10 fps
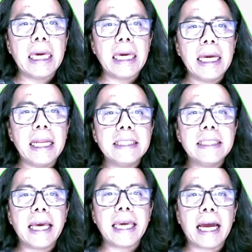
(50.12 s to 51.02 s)
It is
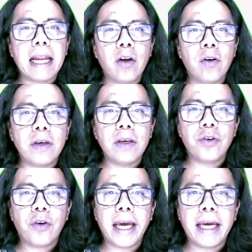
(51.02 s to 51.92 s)
like a note in
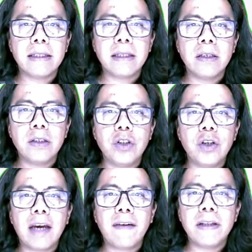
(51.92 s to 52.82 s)
your hand. You
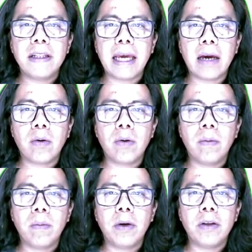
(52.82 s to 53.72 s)
have it now,
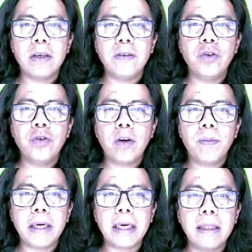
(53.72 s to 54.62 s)
but if you
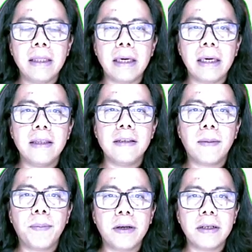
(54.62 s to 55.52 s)
drop it, it
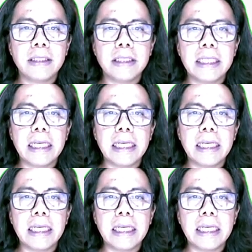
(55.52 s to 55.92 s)
disappears.